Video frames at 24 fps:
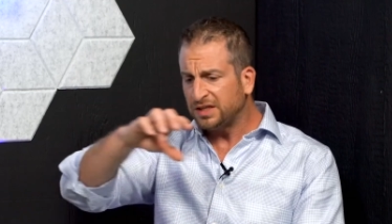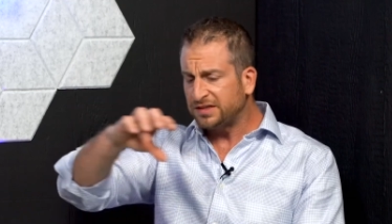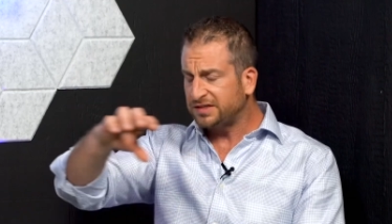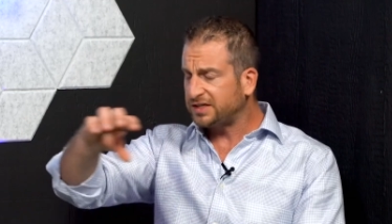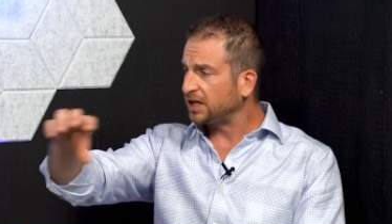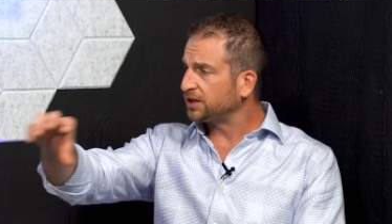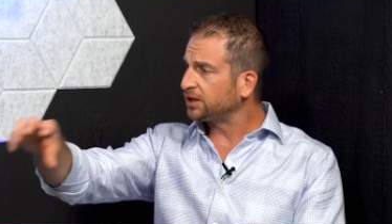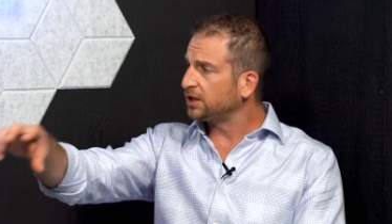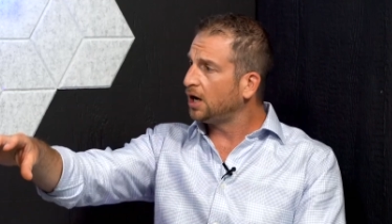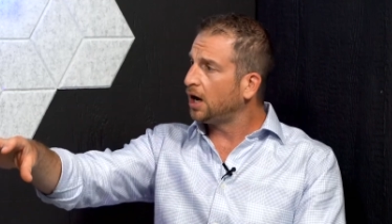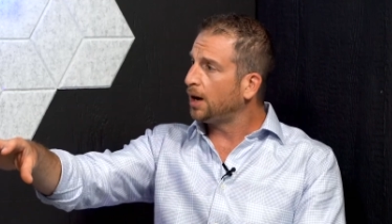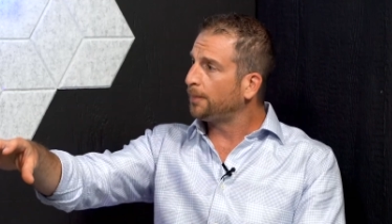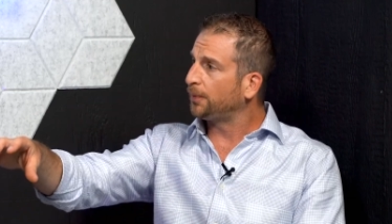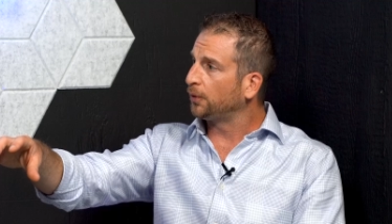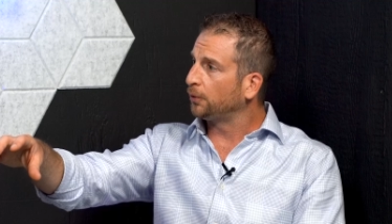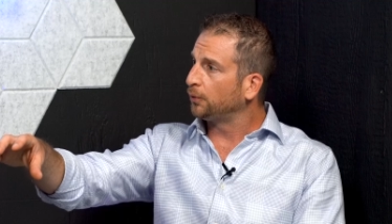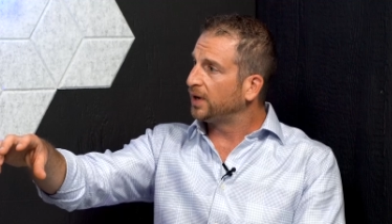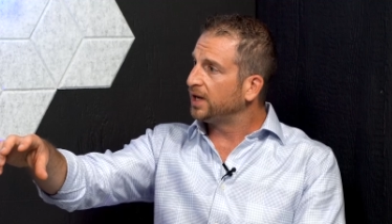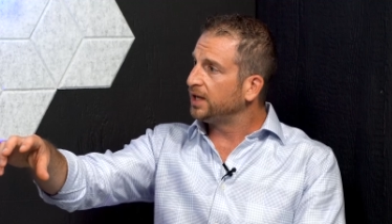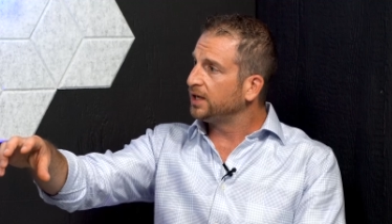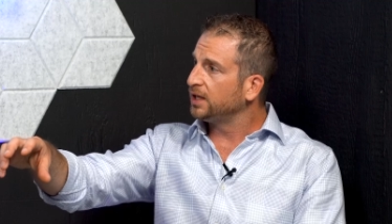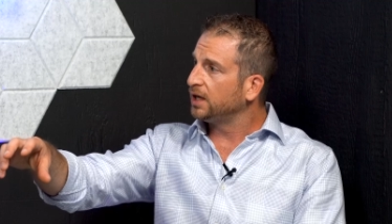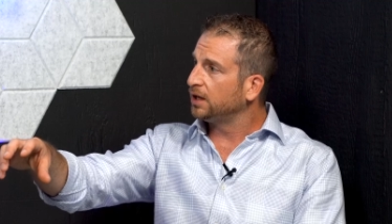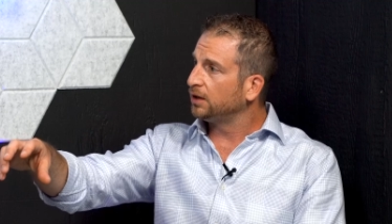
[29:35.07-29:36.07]
it's got the upper
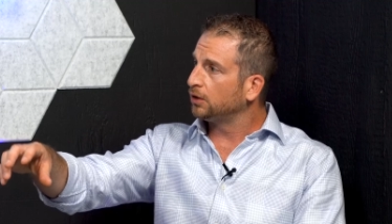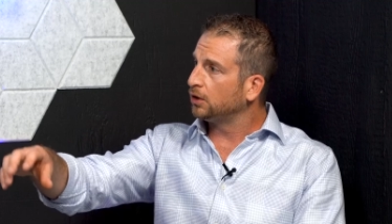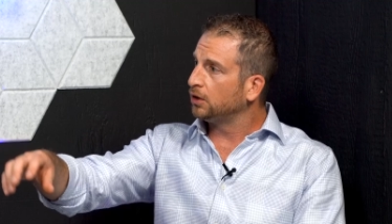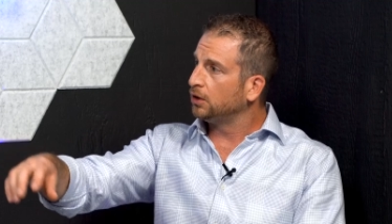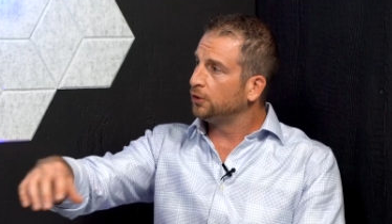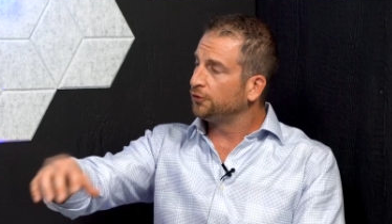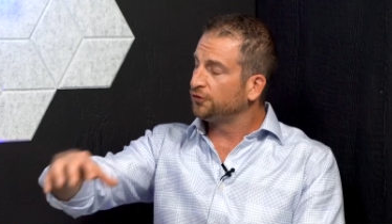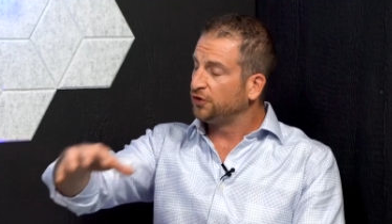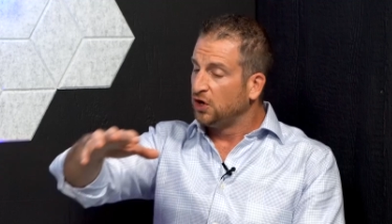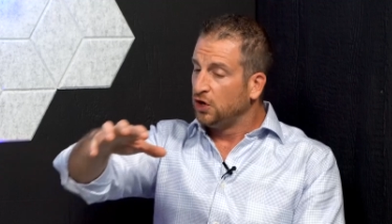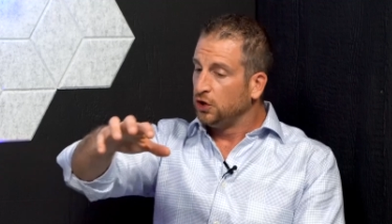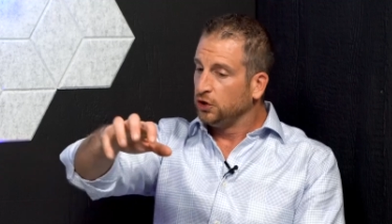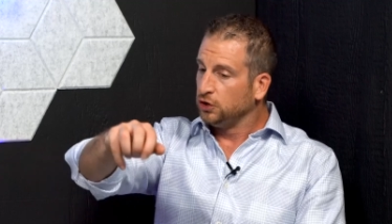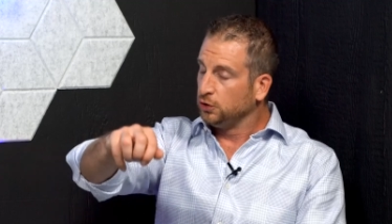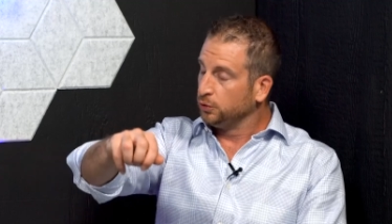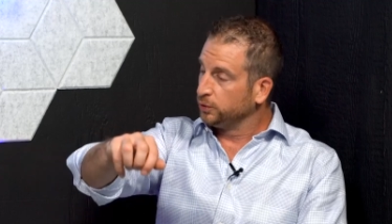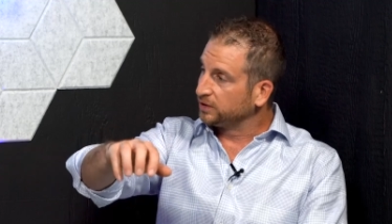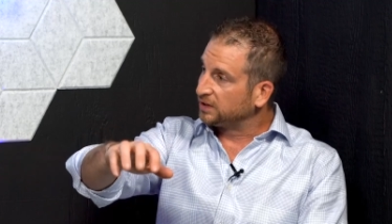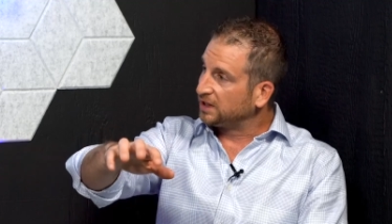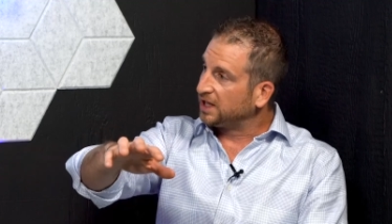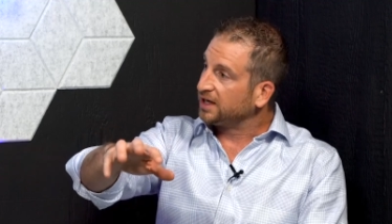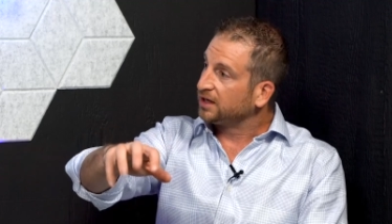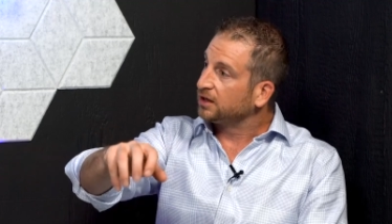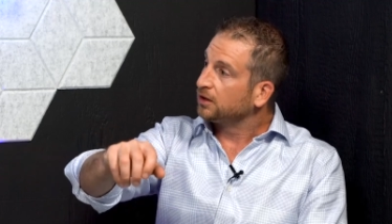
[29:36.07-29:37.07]
radiator hose. You
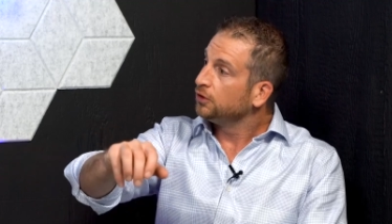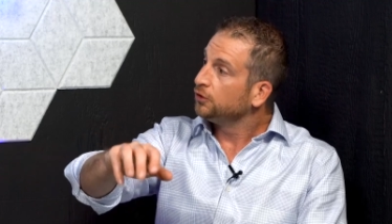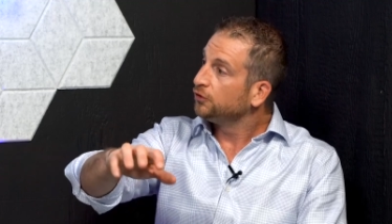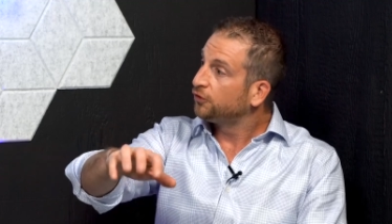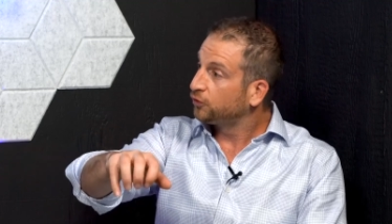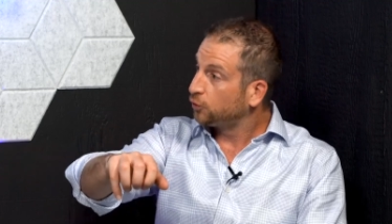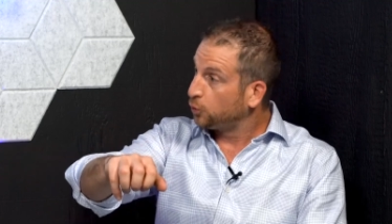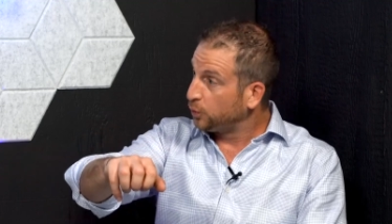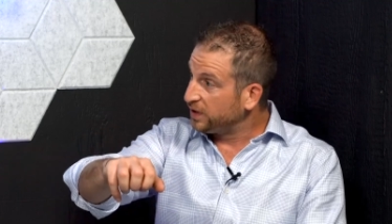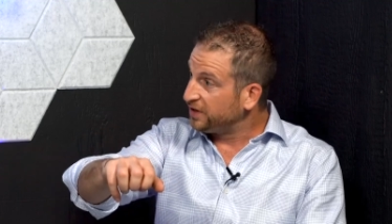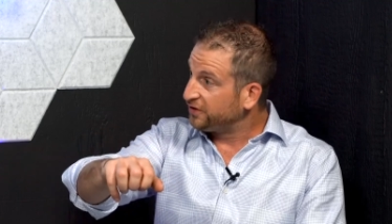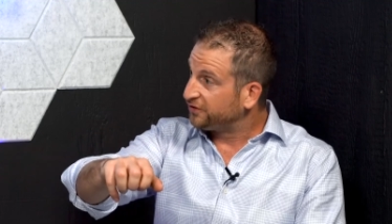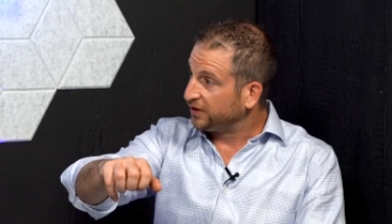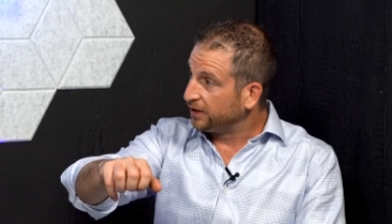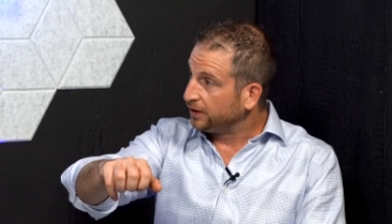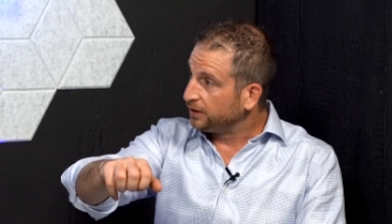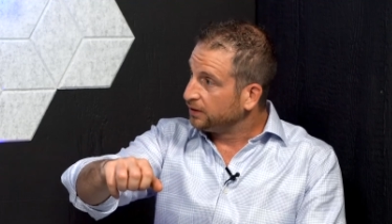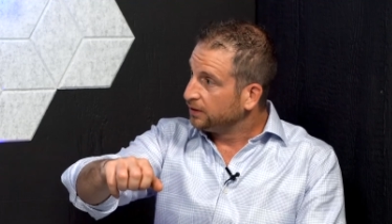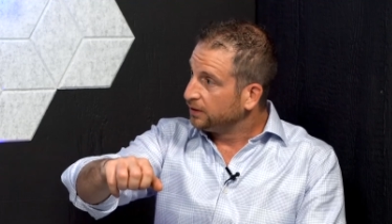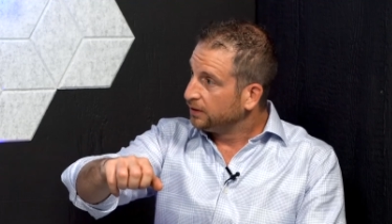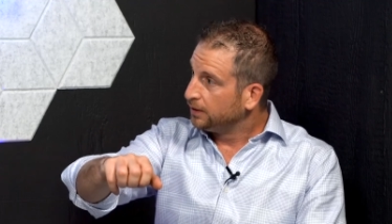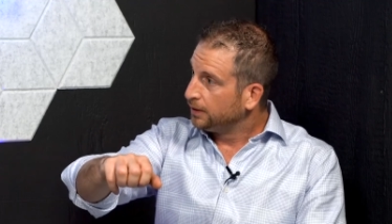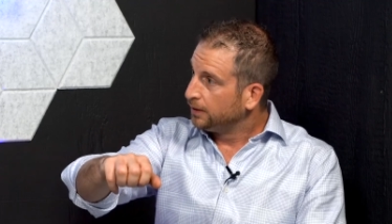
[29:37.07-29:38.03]
would squeeze it.